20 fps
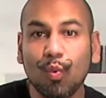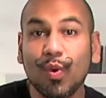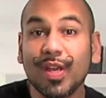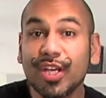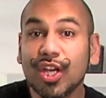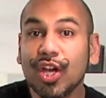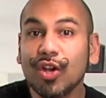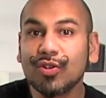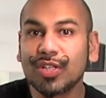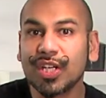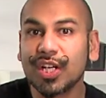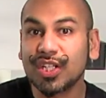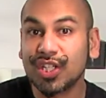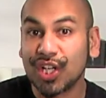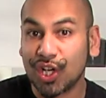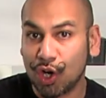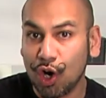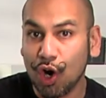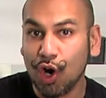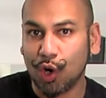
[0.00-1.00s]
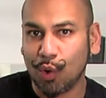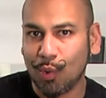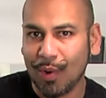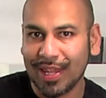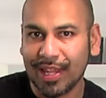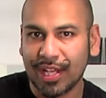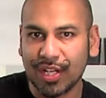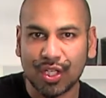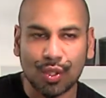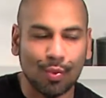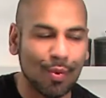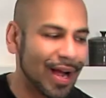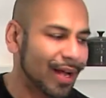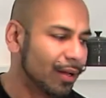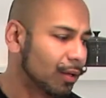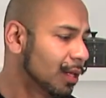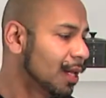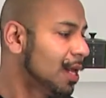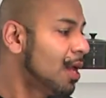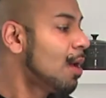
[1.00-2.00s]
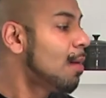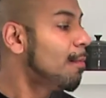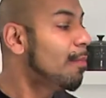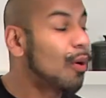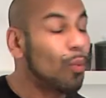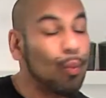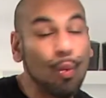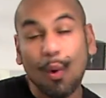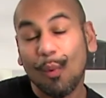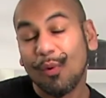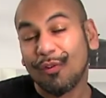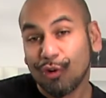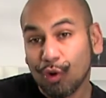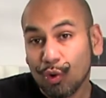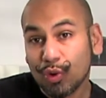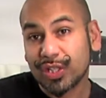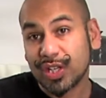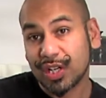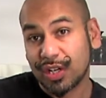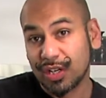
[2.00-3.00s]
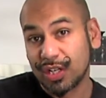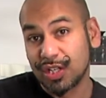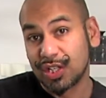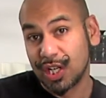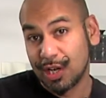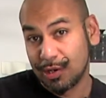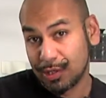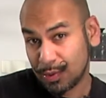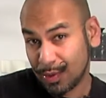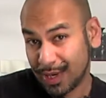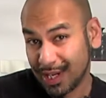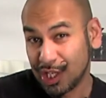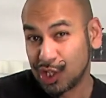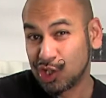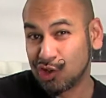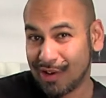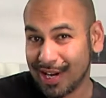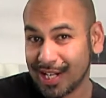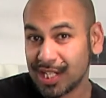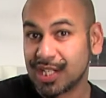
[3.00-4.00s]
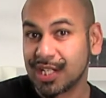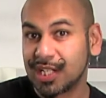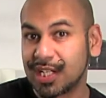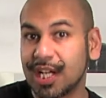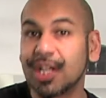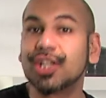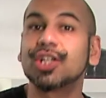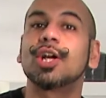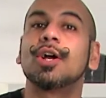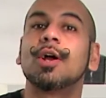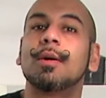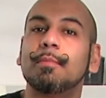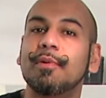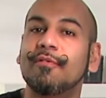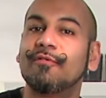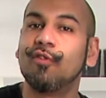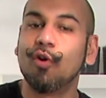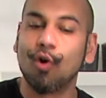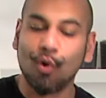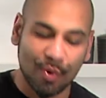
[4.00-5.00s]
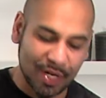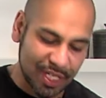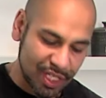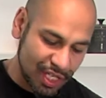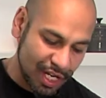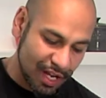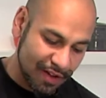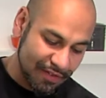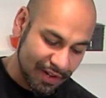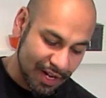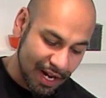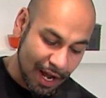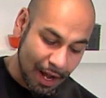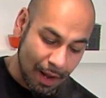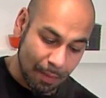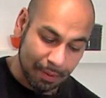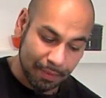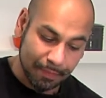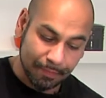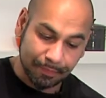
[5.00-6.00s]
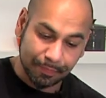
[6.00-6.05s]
We use it to cook with as well, but what we're also going to do is we're going to dress the dish before we serve it up.